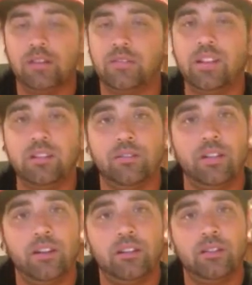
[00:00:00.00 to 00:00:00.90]
I've sent to,
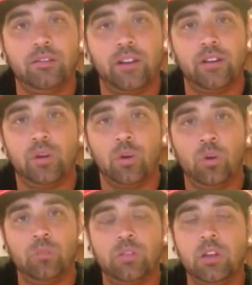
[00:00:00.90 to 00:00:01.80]
fi to fighters'
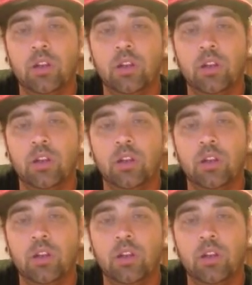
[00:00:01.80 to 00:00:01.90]
homes,